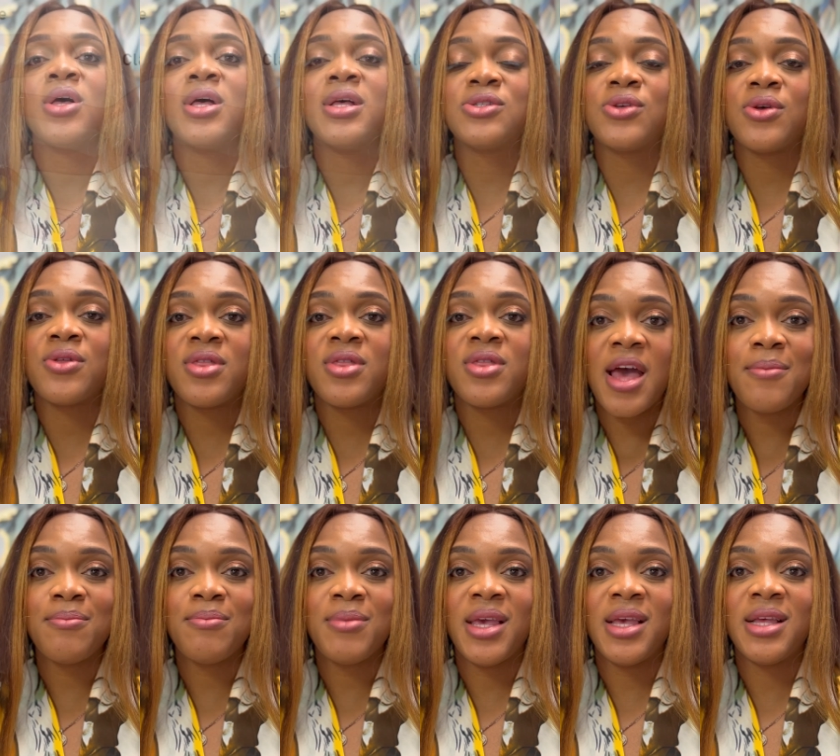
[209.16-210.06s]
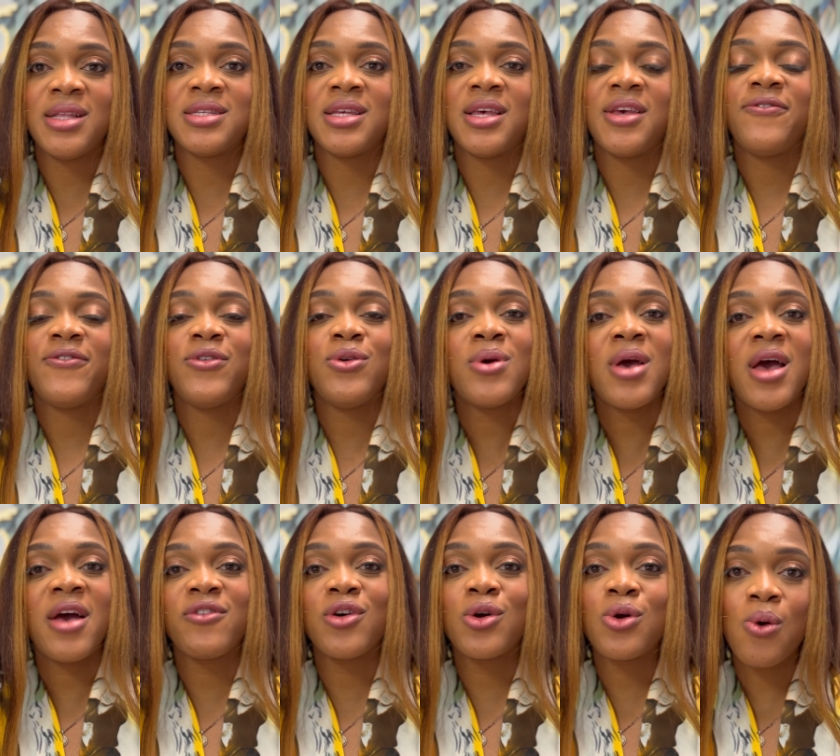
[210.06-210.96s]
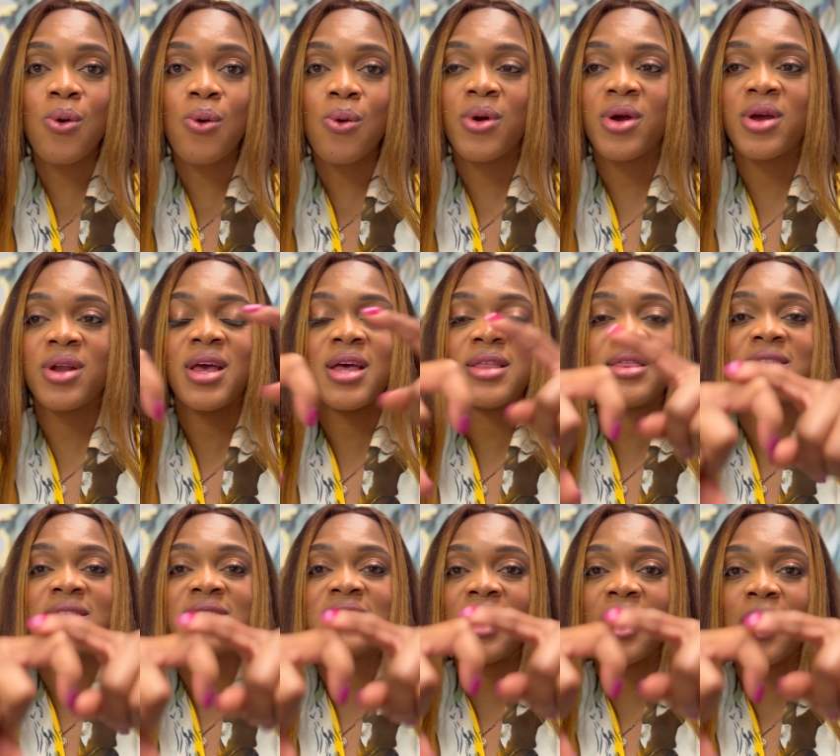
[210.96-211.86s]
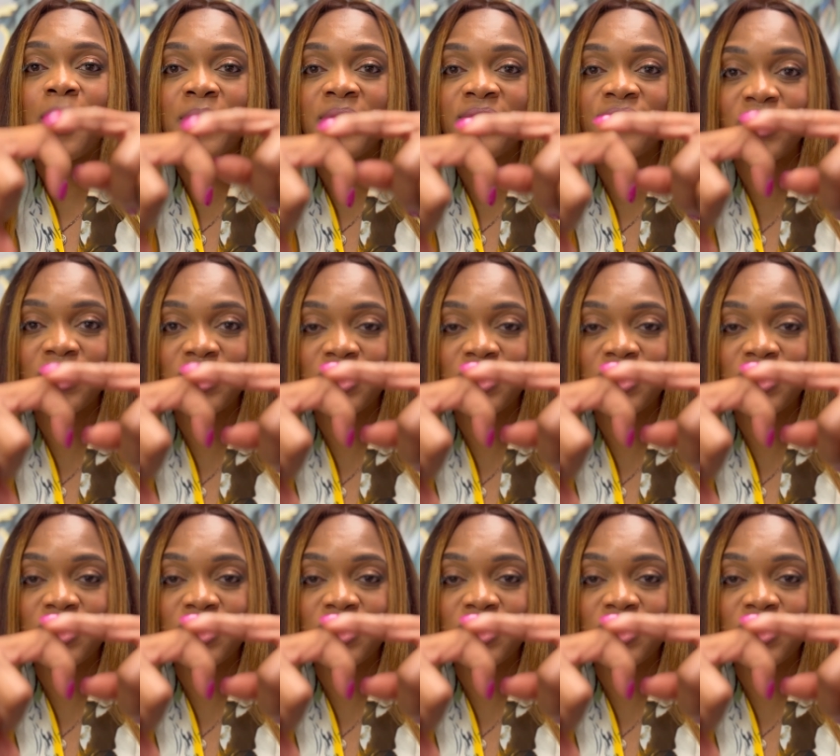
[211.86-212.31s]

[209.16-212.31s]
So that means if you have a corn at the top of your